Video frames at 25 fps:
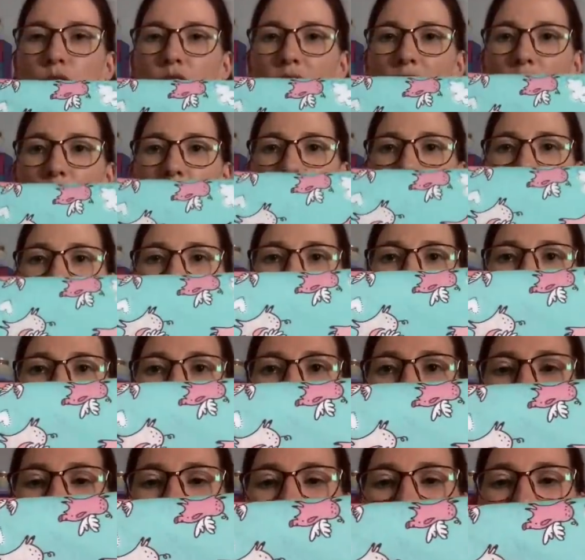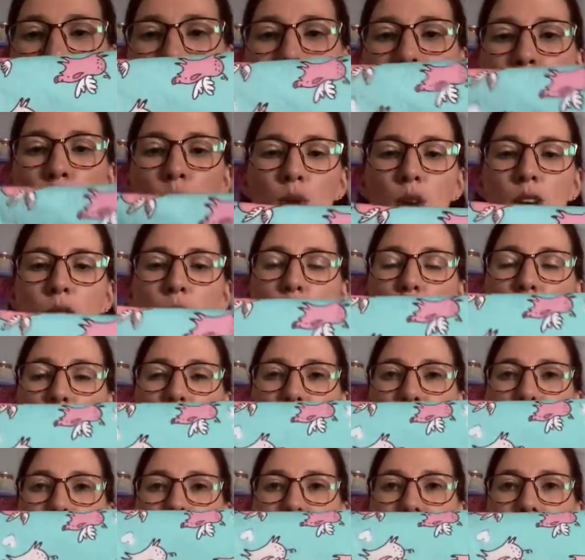flower fabric. It's been
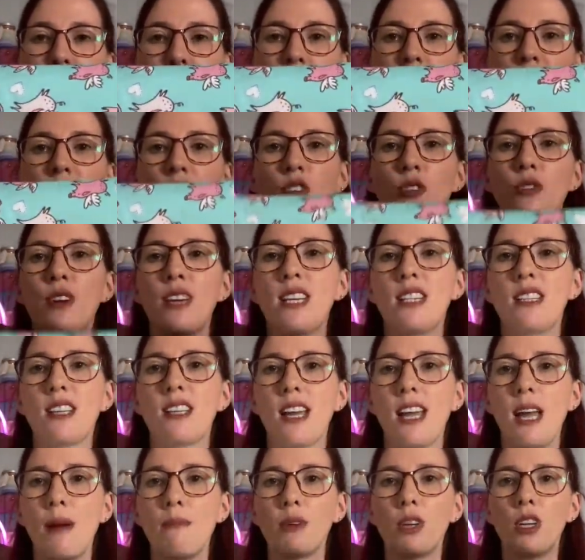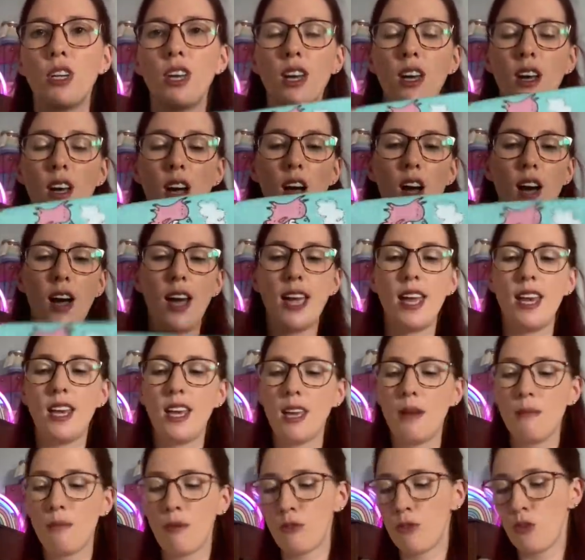pre-washed, which is why it's creased. I am going to iron
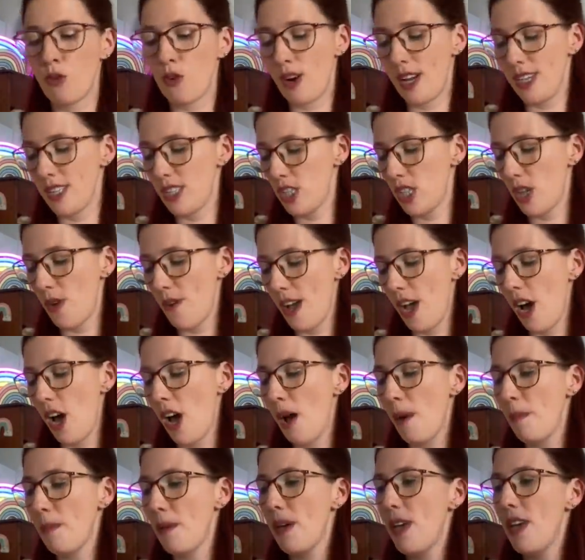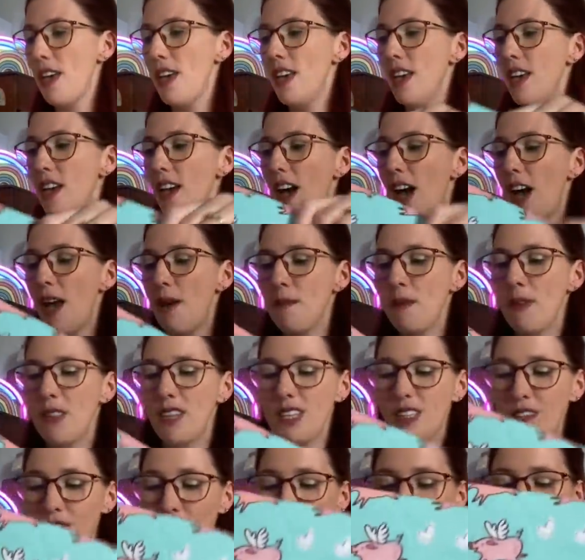it before I sew it up. But
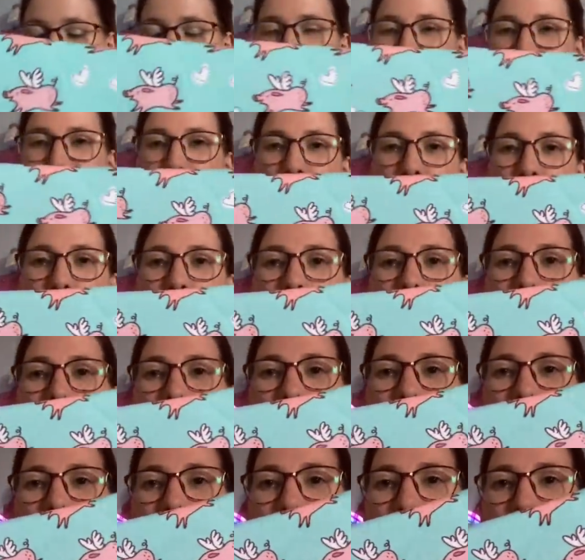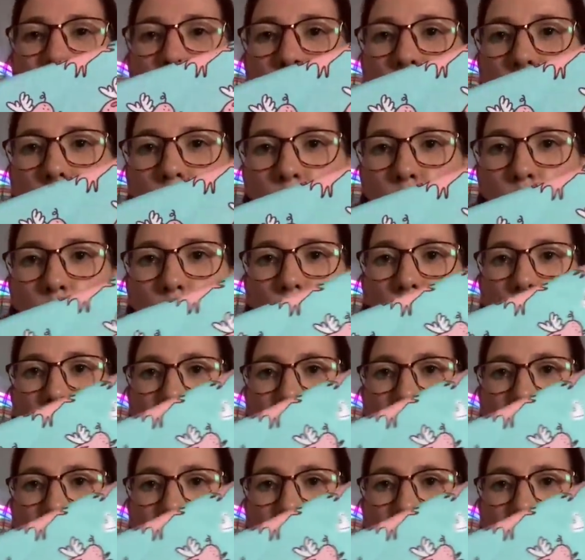this fabric's amazing from spoon